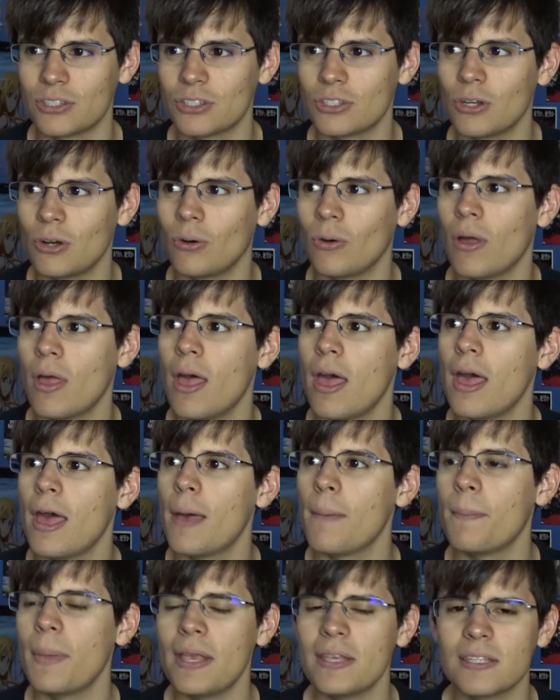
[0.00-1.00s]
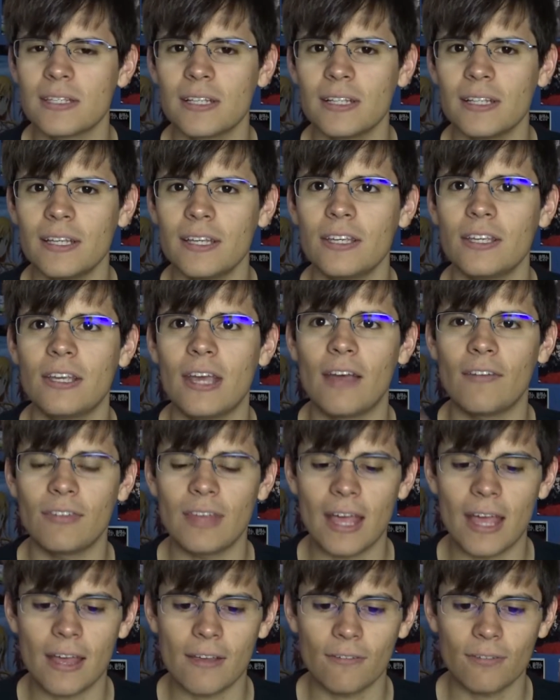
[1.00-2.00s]
So basically, you have
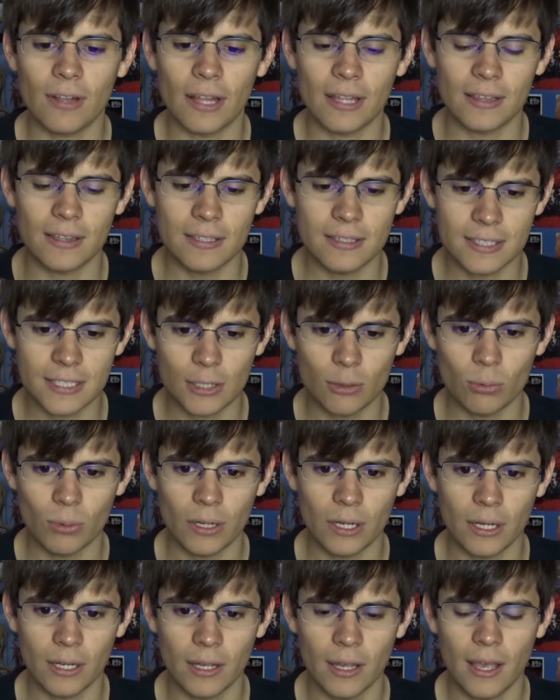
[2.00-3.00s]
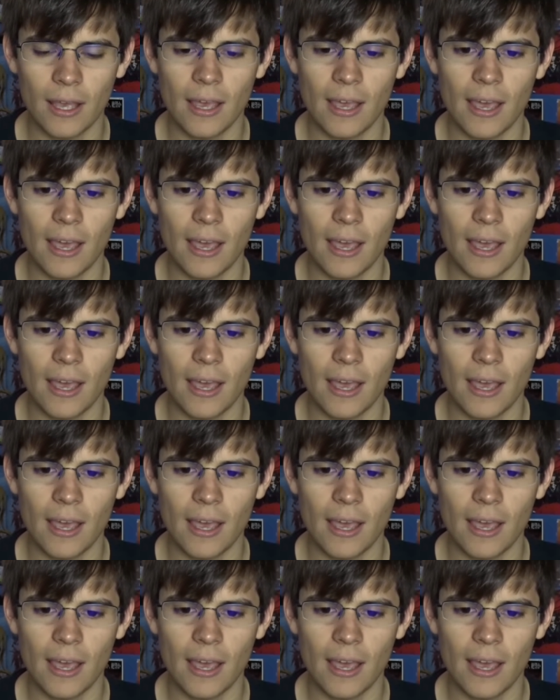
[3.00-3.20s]
to have like the Z ring,